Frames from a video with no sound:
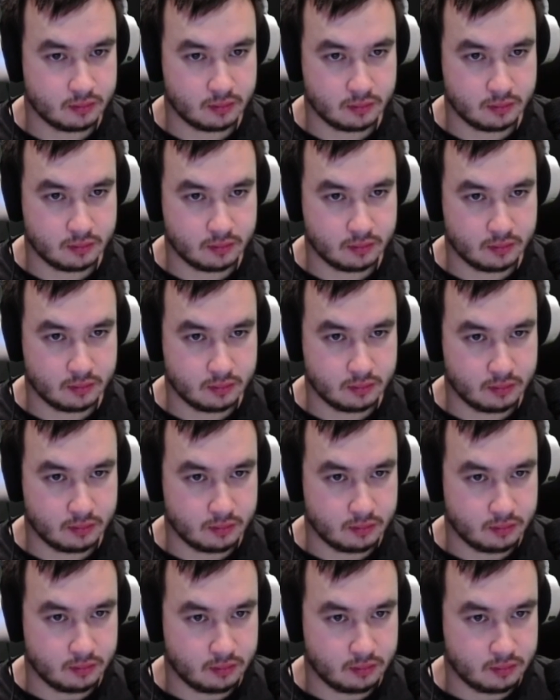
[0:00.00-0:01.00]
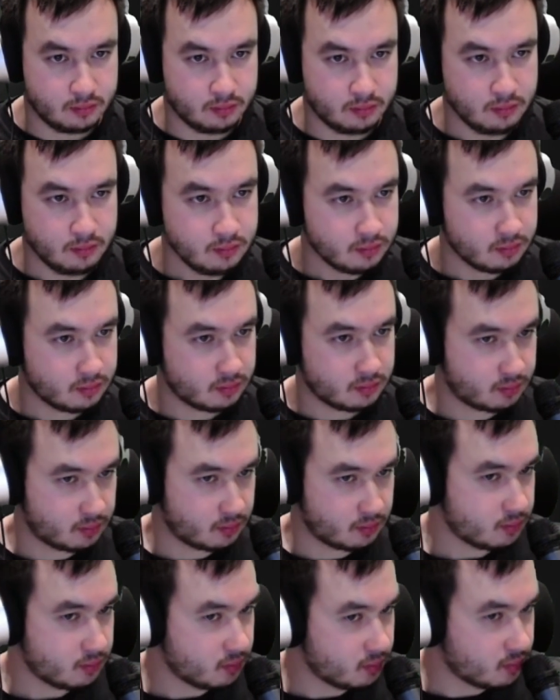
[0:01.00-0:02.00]

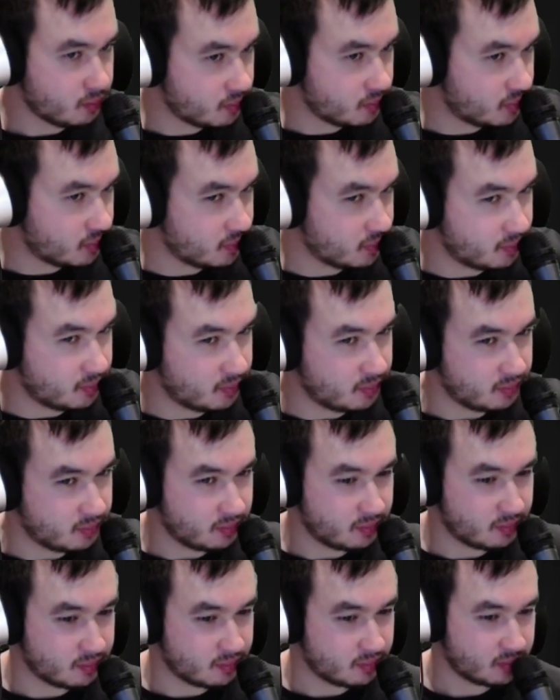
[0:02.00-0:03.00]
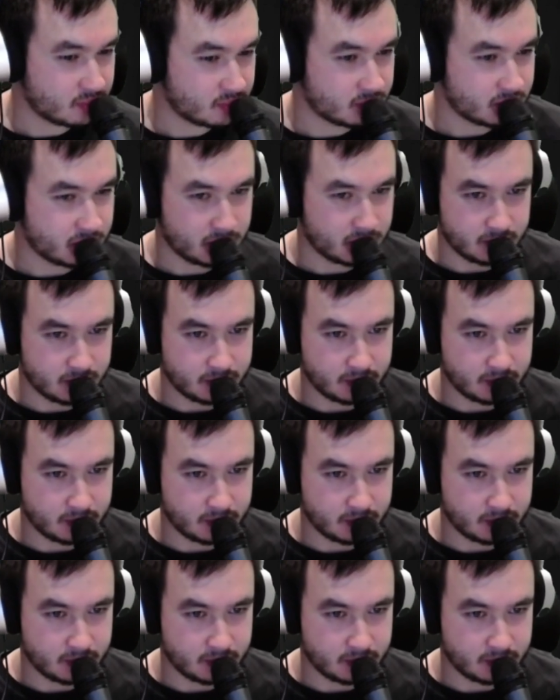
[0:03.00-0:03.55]
No words are spoken by the person on screen.